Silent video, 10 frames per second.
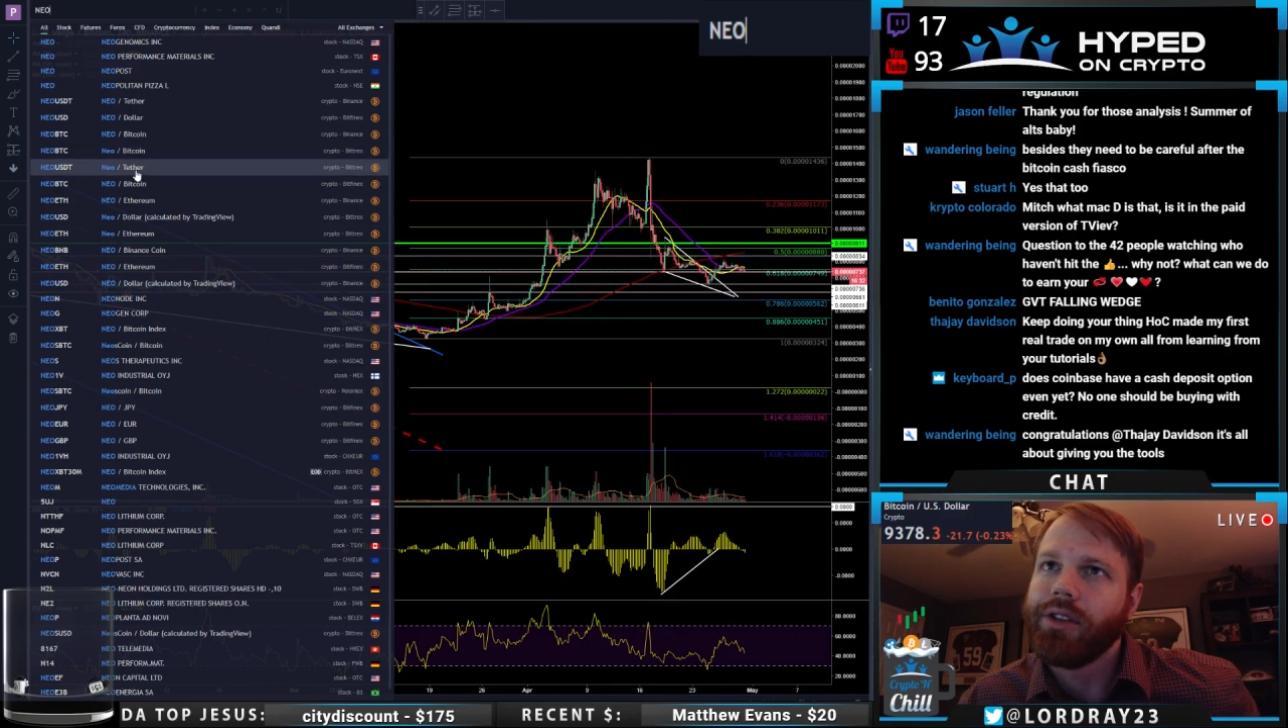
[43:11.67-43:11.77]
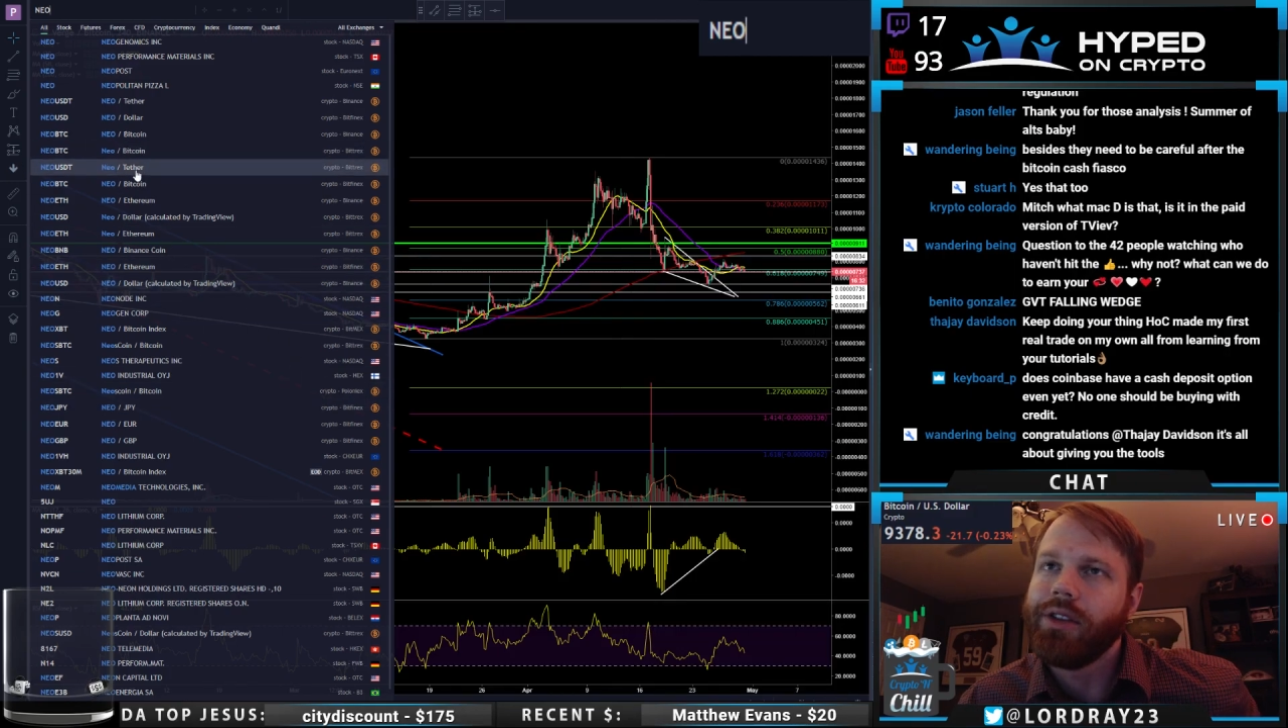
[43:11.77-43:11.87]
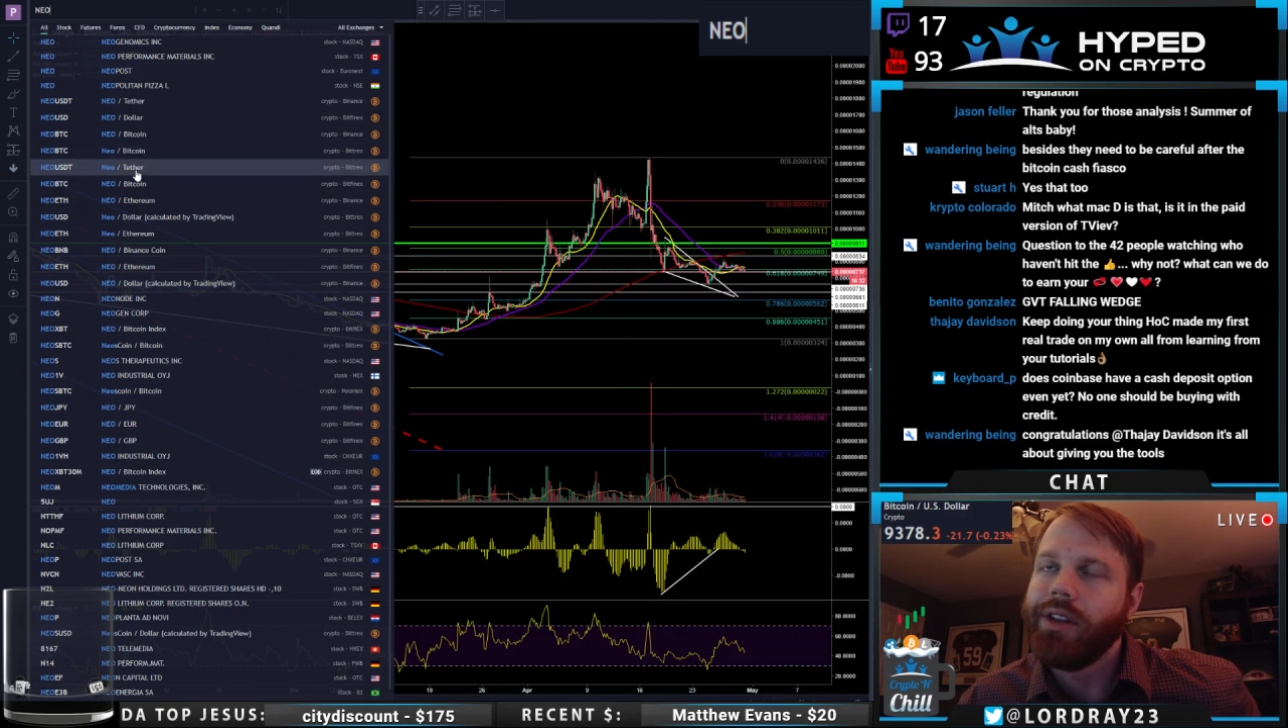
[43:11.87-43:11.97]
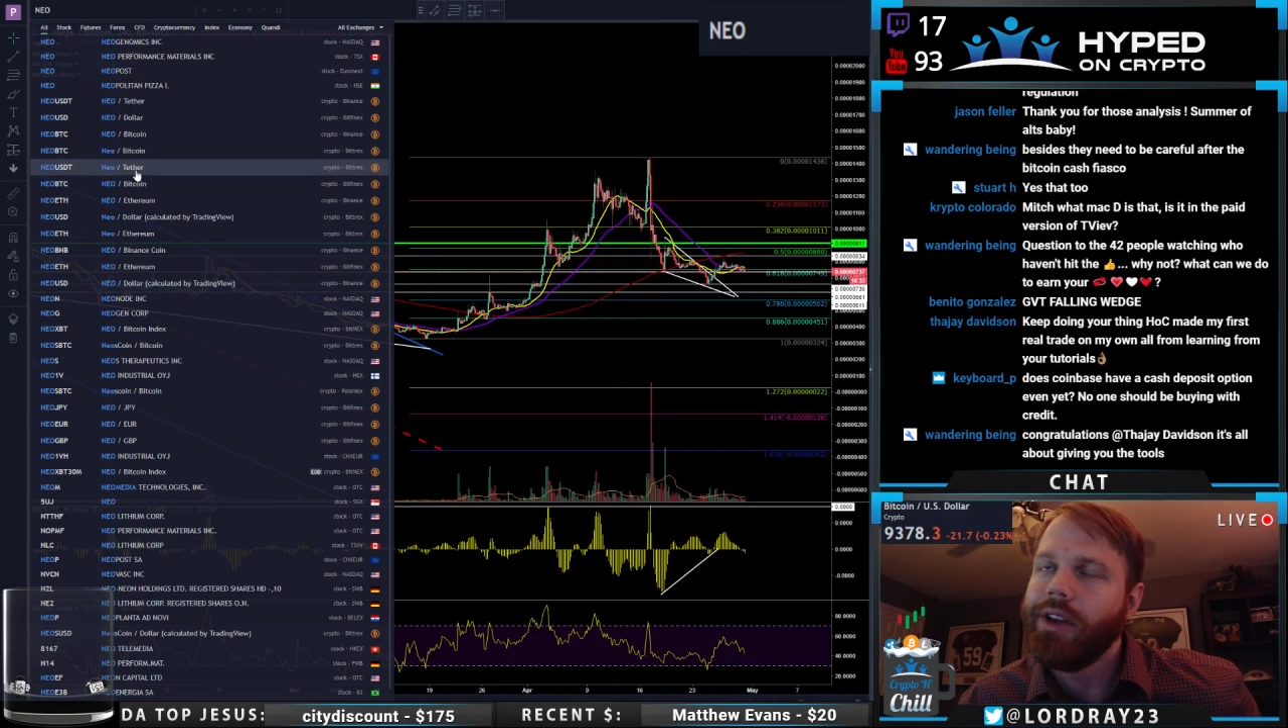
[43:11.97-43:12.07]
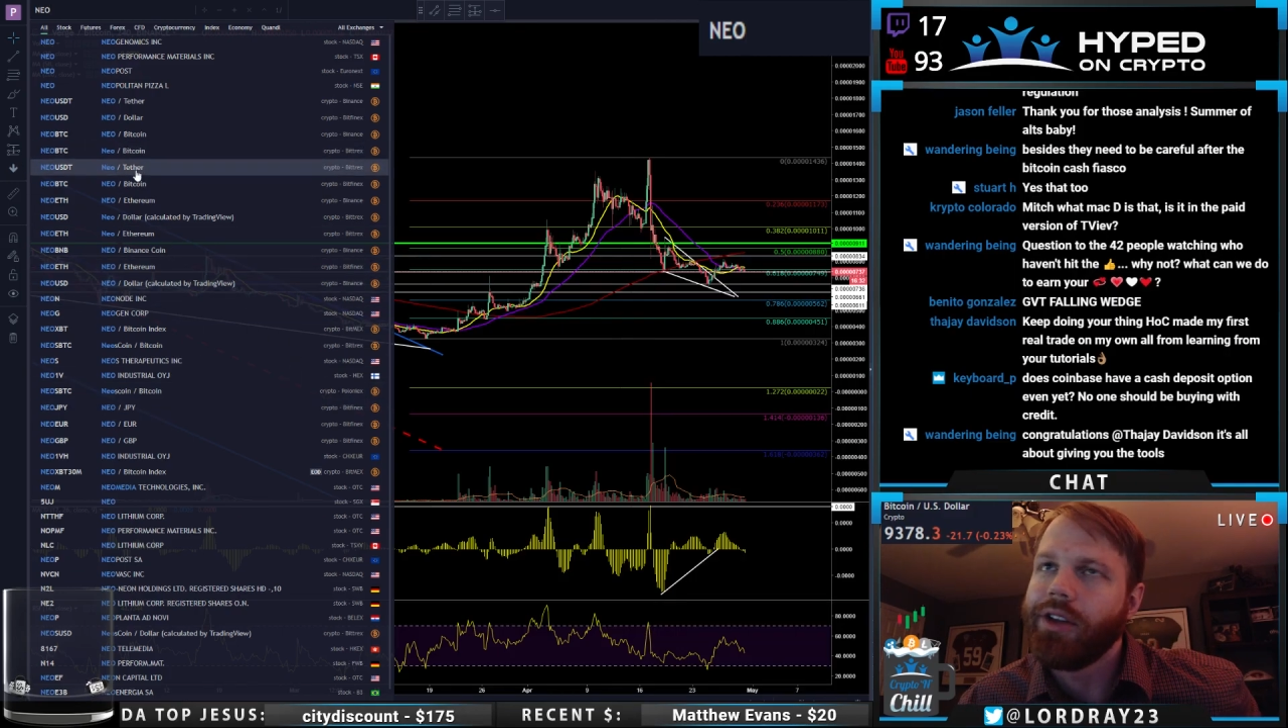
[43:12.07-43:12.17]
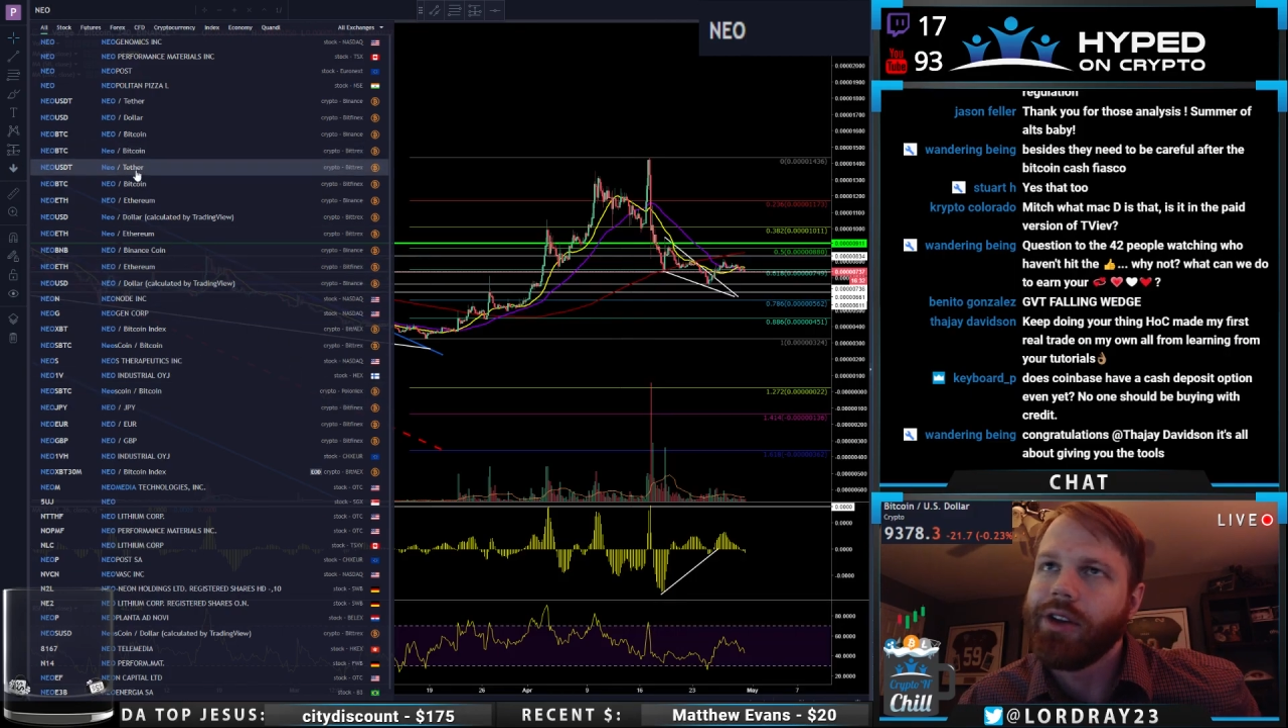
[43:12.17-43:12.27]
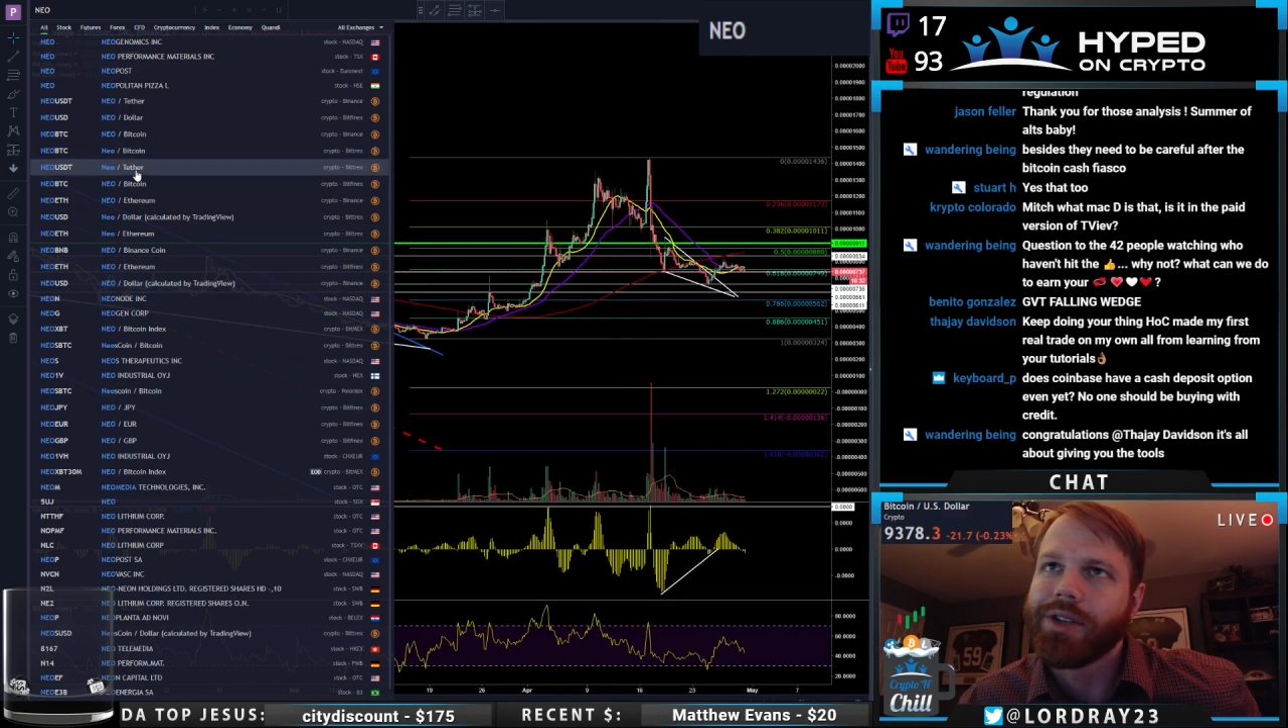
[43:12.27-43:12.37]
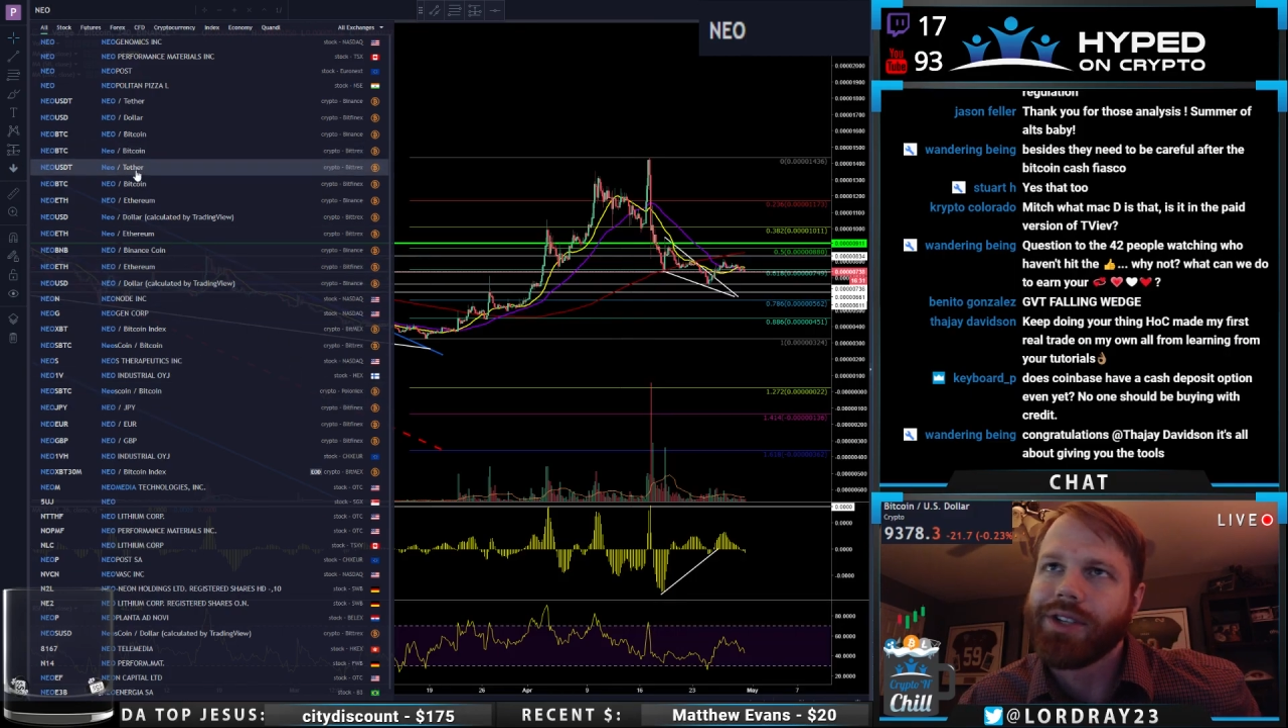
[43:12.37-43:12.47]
NEO the US